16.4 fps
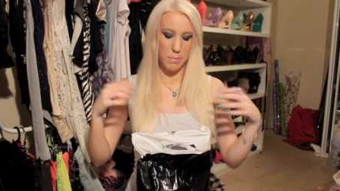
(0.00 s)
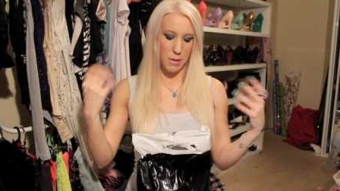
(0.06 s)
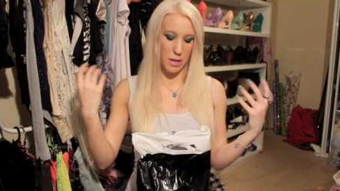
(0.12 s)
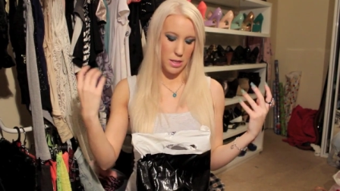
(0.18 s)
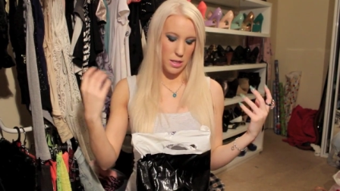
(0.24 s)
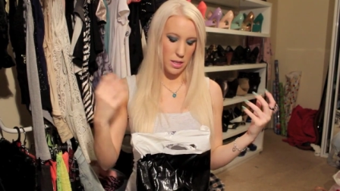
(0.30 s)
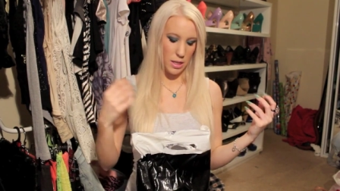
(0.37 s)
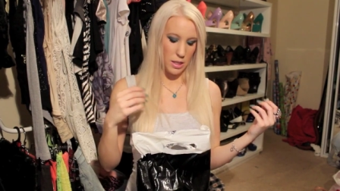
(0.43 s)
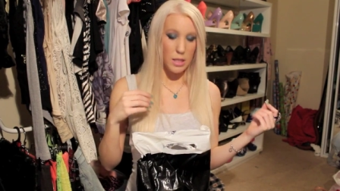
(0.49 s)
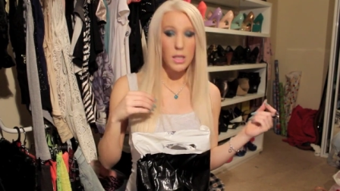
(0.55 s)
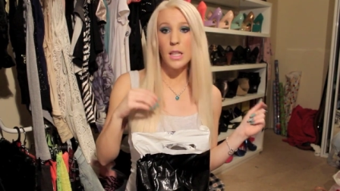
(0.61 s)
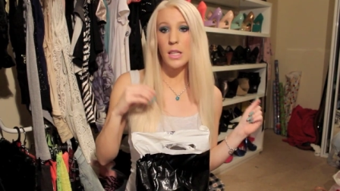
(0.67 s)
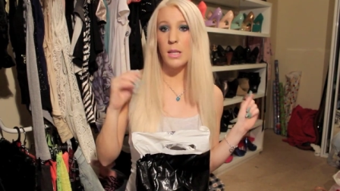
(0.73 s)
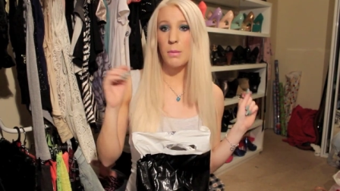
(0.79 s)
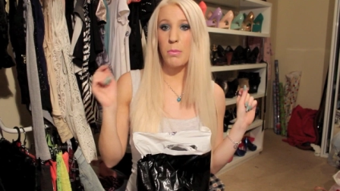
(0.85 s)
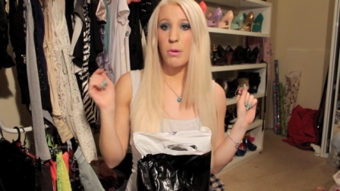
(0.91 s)
But since
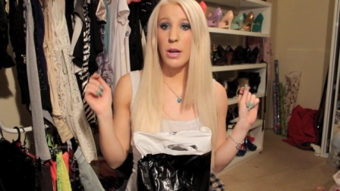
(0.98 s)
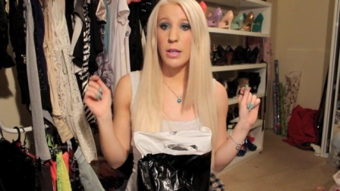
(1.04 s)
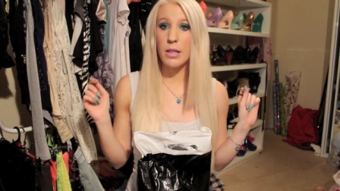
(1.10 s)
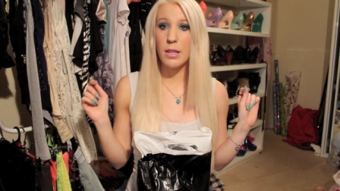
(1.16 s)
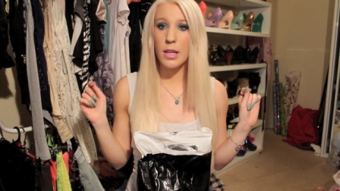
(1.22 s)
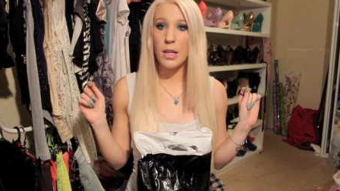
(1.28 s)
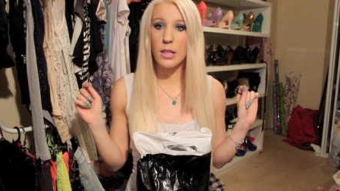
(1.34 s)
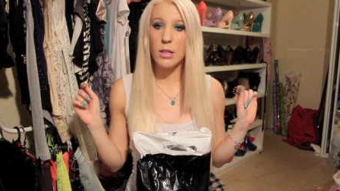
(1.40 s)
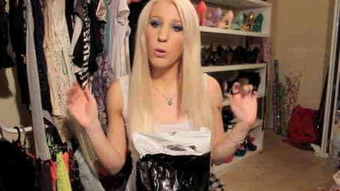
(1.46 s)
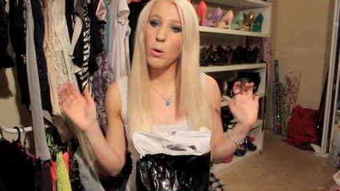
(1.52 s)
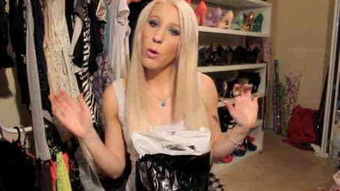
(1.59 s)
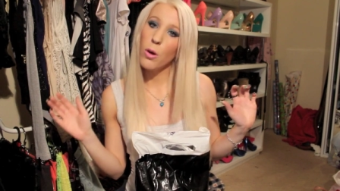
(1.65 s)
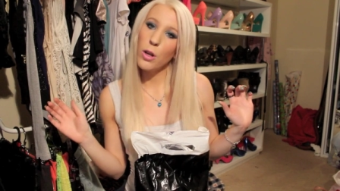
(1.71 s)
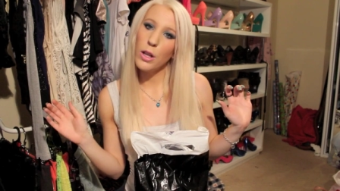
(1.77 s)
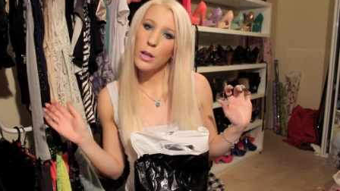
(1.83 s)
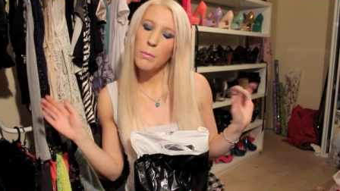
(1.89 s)
it's a Bras and Things
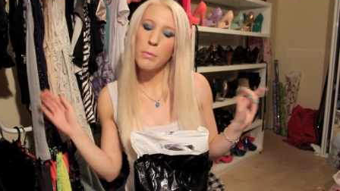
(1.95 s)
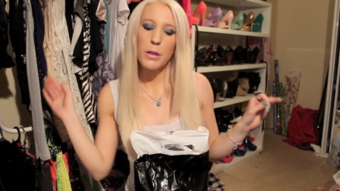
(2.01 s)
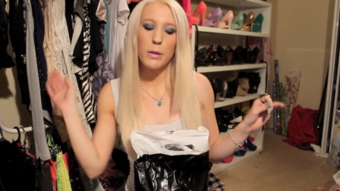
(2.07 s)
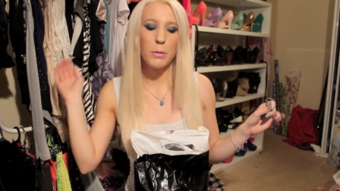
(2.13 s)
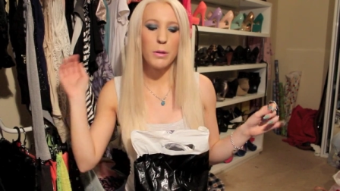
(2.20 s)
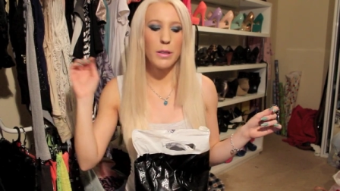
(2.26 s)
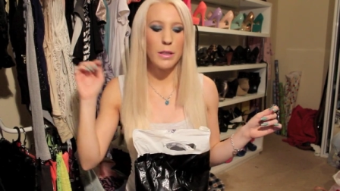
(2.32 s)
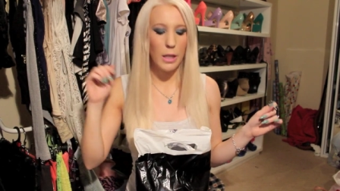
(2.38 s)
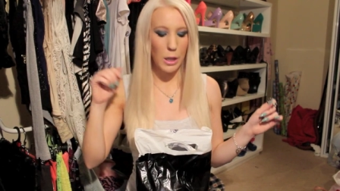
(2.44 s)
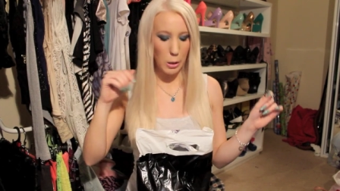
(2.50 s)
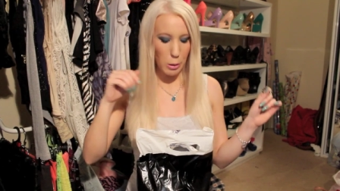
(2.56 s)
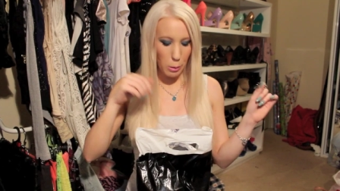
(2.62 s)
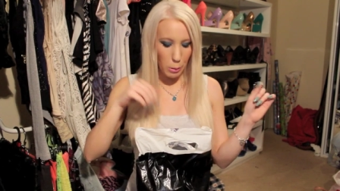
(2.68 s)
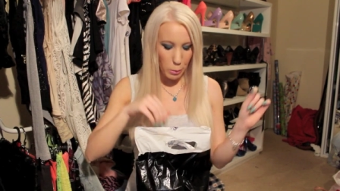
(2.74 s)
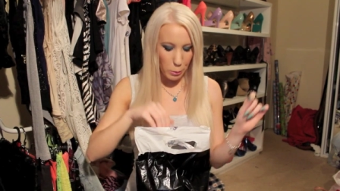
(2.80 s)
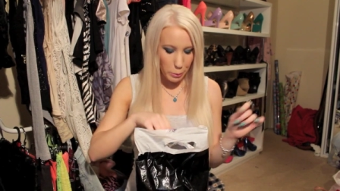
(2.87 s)
haul, I might as well
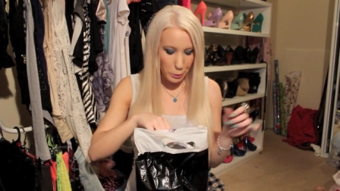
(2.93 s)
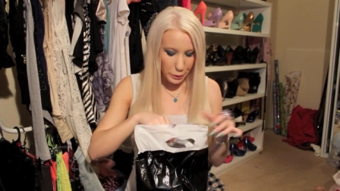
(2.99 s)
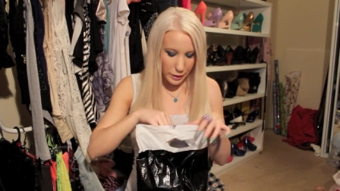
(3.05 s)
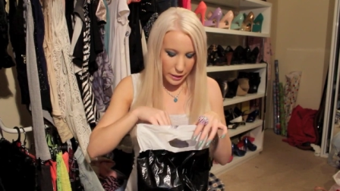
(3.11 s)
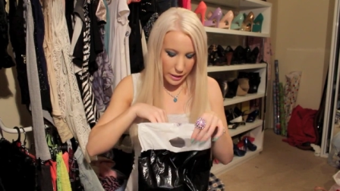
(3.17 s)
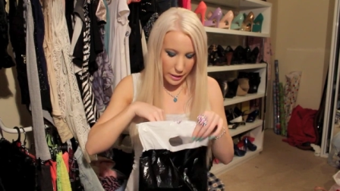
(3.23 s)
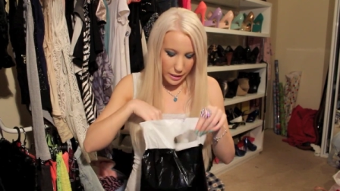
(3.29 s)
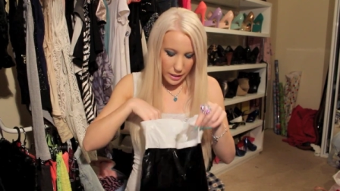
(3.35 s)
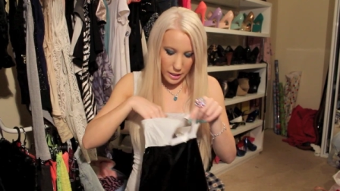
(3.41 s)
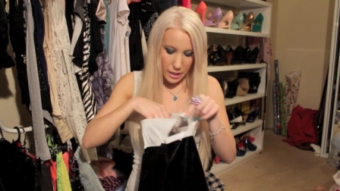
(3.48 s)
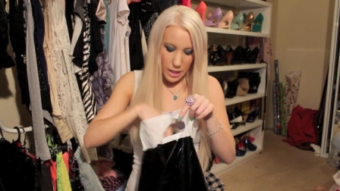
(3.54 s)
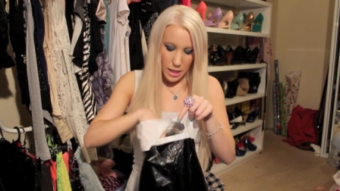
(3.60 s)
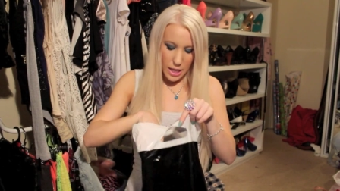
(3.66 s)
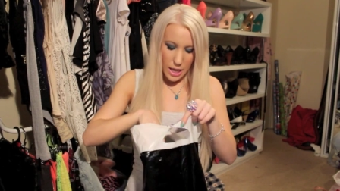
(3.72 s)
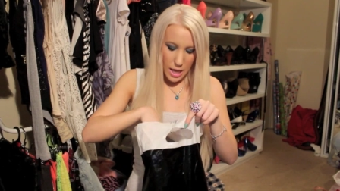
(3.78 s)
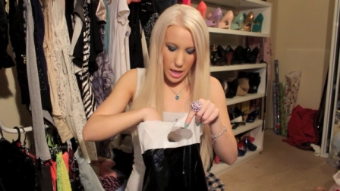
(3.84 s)
include
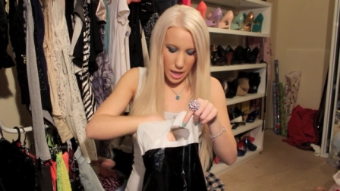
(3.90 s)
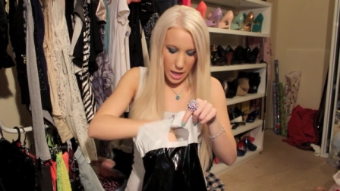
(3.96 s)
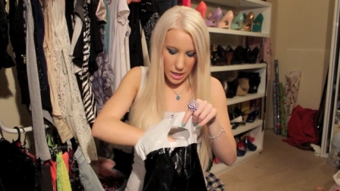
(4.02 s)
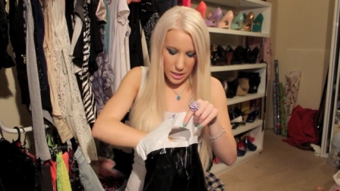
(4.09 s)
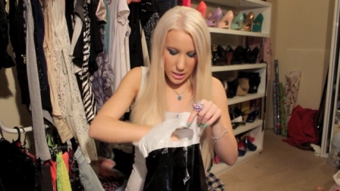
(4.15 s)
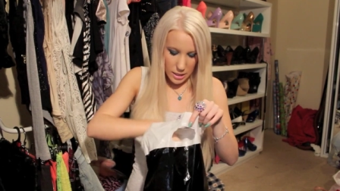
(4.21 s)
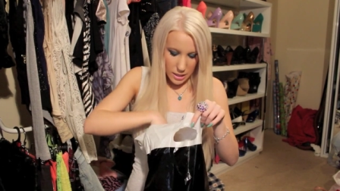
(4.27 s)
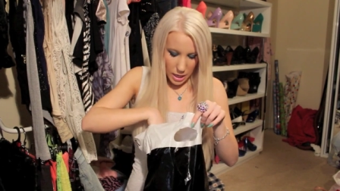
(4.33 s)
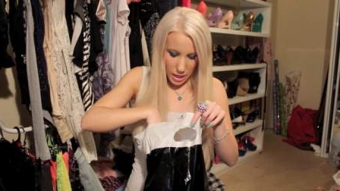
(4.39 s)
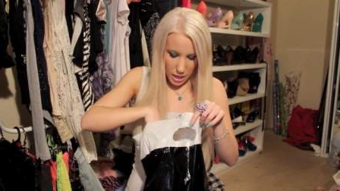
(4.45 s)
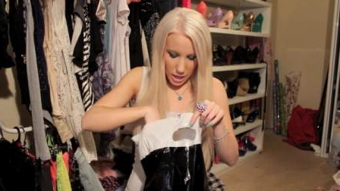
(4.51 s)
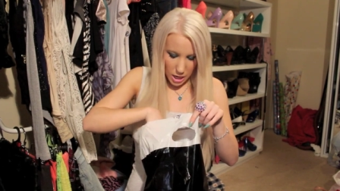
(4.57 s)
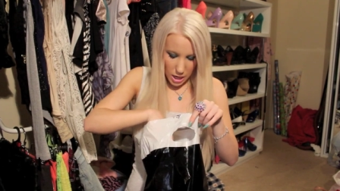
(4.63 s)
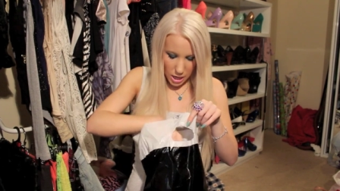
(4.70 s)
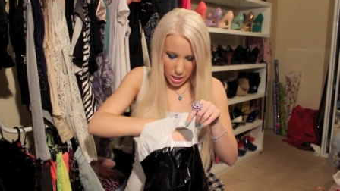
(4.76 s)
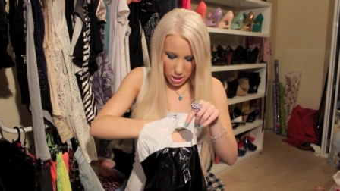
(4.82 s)
it. And they
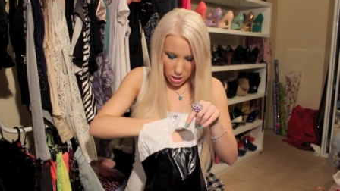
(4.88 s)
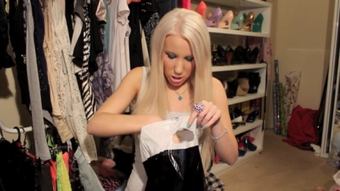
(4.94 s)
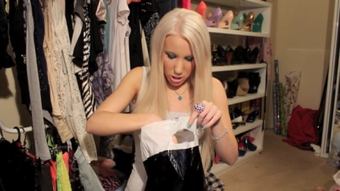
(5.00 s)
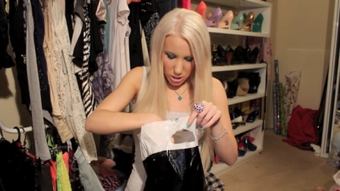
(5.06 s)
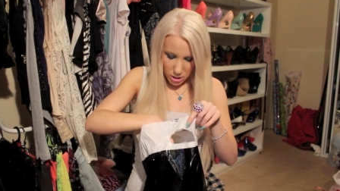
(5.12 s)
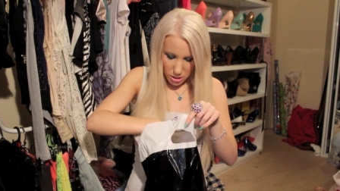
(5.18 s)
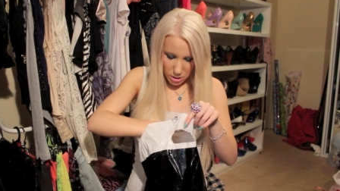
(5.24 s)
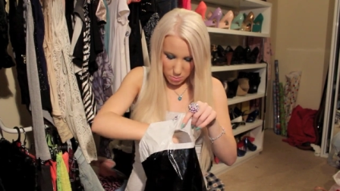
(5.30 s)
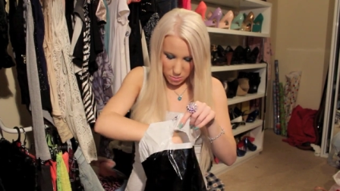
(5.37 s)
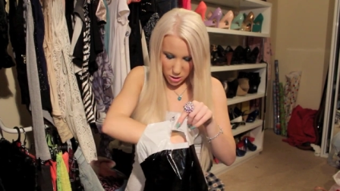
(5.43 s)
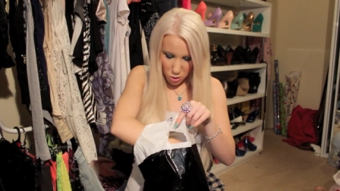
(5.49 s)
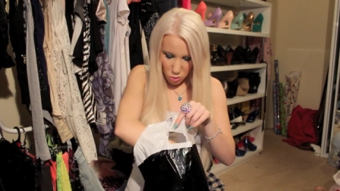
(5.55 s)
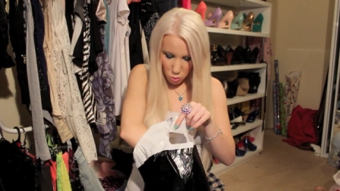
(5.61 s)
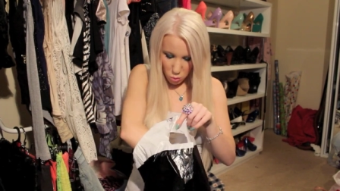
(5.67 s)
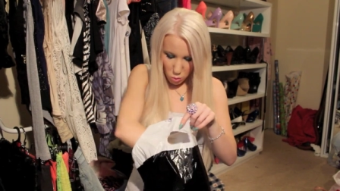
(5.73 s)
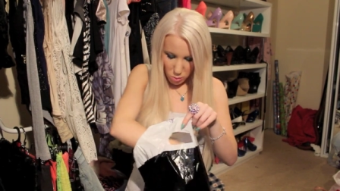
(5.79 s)
are just some
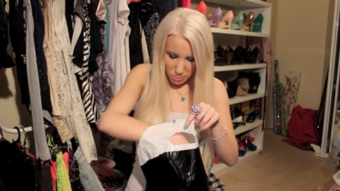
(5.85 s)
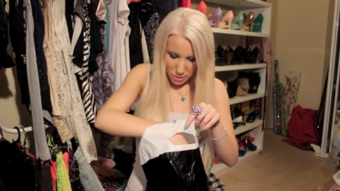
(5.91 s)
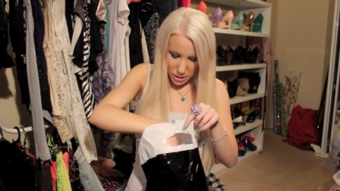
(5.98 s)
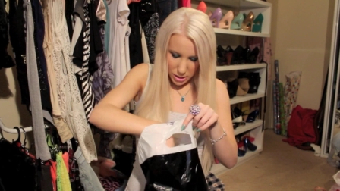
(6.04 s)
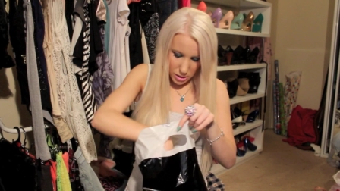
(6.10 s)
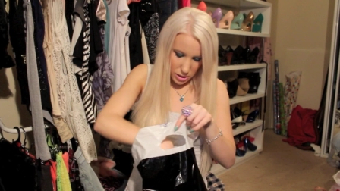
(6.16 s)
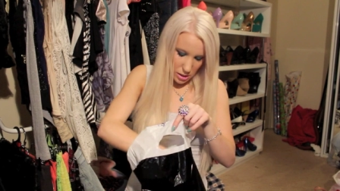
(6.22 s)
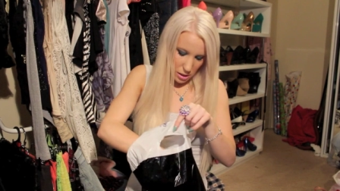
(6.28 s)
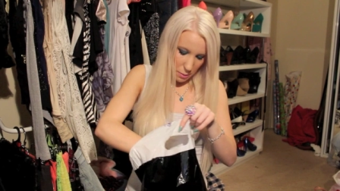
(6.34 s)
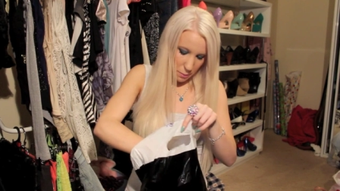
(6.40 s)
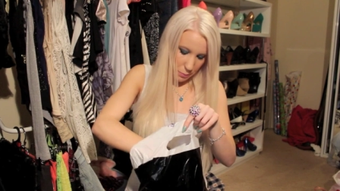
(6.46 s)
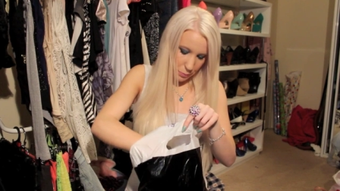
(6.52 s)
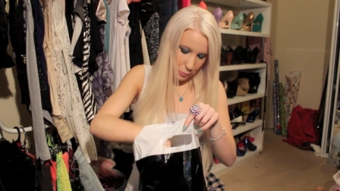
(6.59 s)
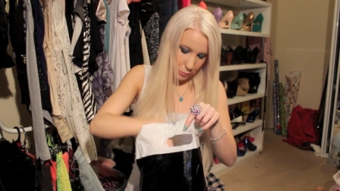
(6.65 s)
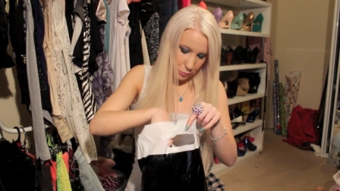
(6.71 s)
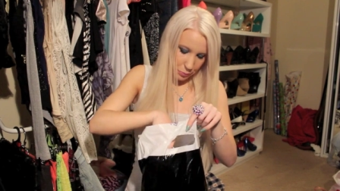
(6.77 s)

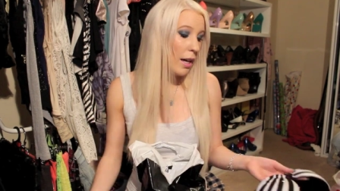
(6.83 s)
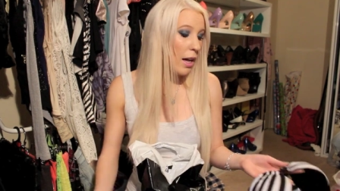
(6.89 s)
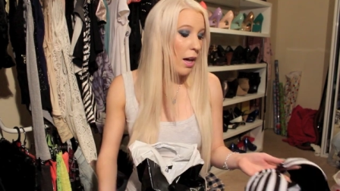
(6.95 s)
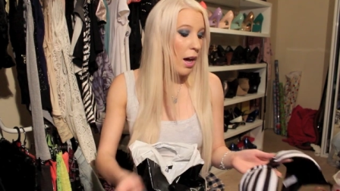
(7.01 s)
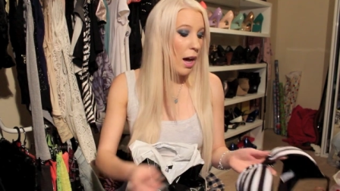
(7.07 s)
swimmers.